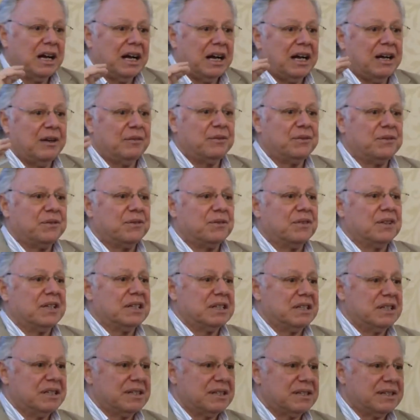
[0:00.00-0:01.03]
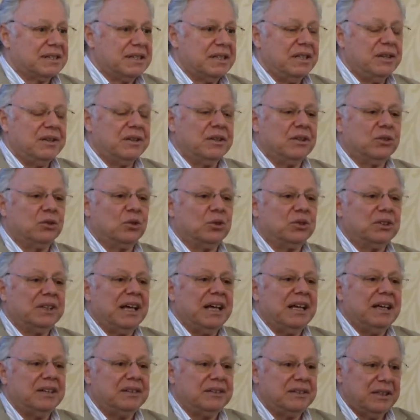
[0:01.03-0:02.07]
I've seen the
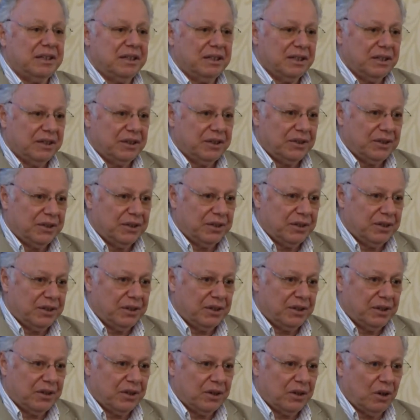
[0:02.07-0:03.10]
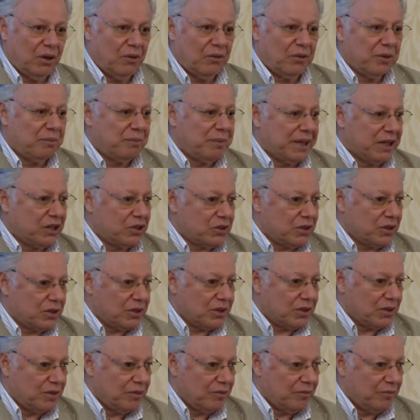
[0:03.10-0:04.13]
totality of the picture,
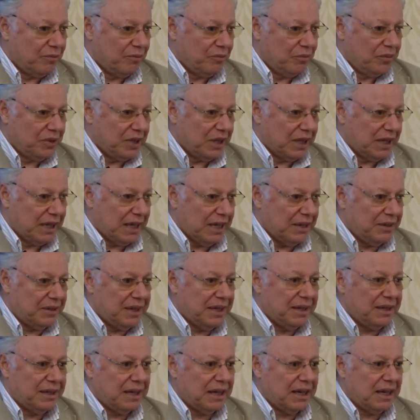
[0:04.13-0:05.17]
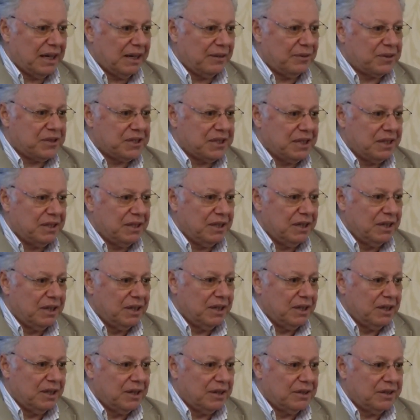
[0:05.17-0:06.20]
and then I've seen
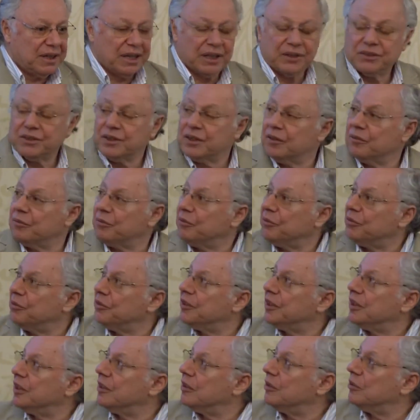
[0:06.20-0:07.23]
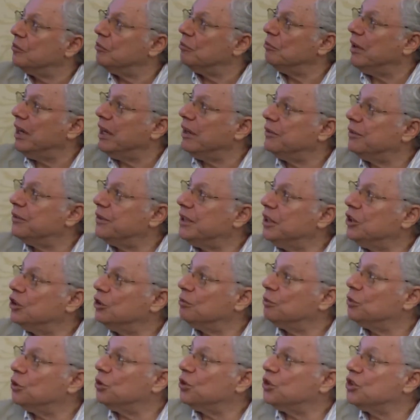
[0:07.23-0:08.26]
that my
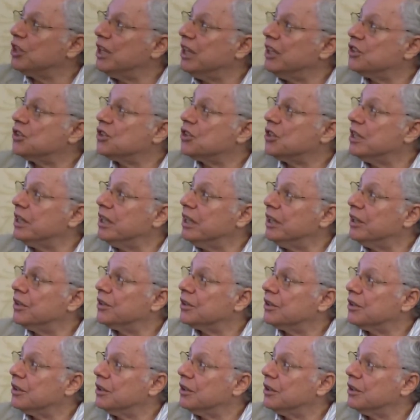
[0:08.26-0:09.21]
freedom to judge here